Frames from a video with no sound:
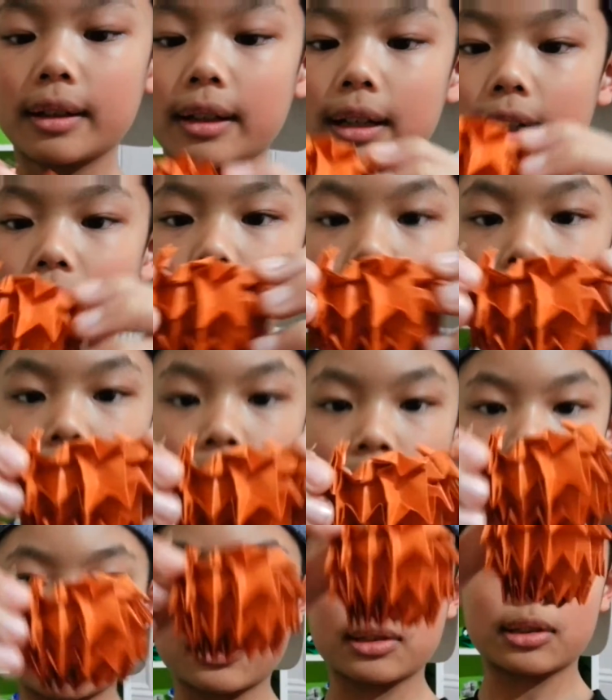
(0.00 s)
And this
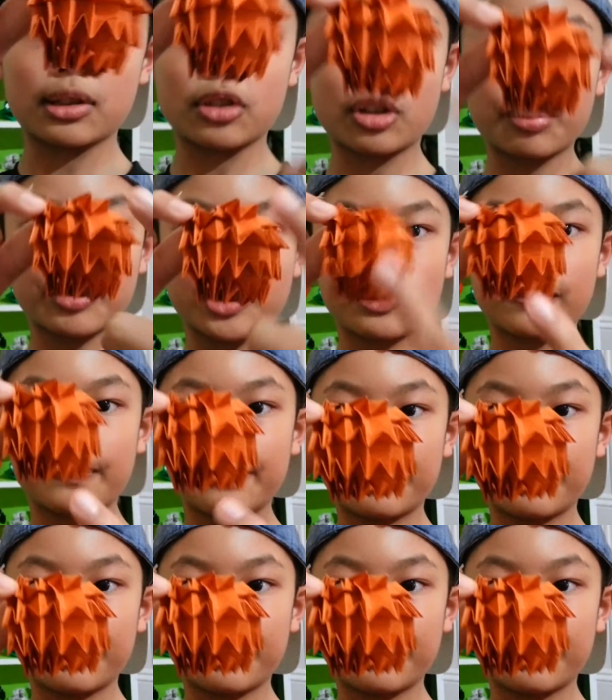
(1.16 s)
is the top bit.